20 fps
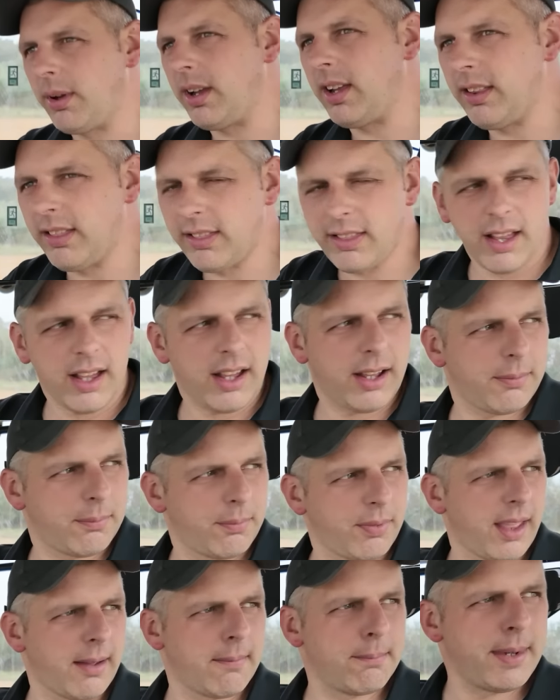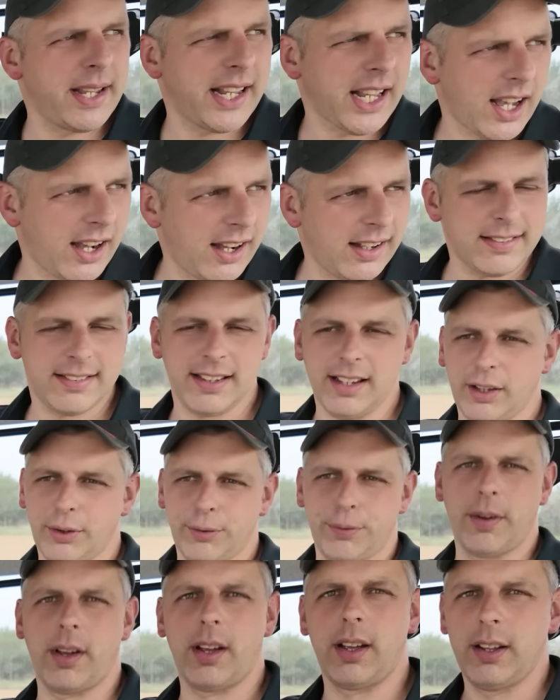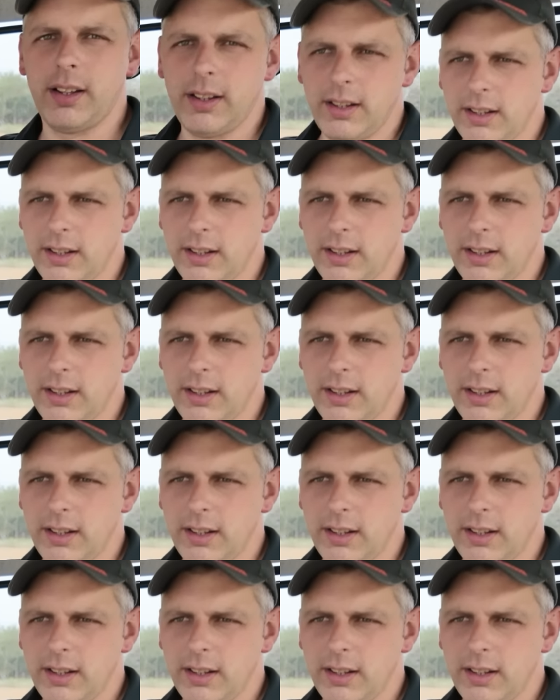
with them big Arctics for